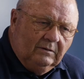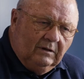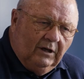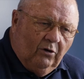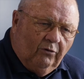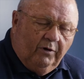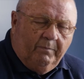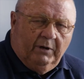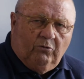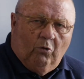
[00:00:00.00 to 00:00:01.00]
I don't know if we
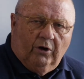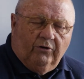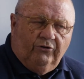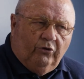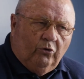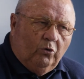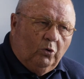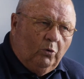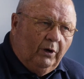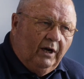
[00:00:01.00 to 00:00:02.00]
picked 1 or 2
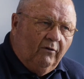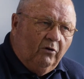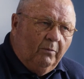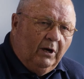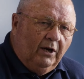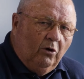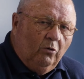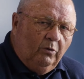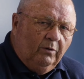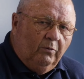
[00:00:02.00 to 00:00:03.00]
or whatever, but I
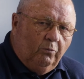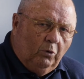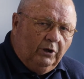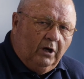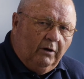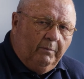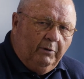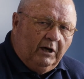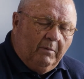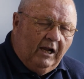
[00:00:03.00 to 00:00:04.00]
know the one guy we
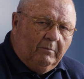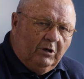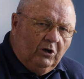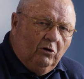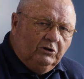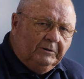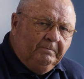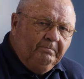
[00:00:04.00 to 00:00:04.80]
picked, Manny Mendoza.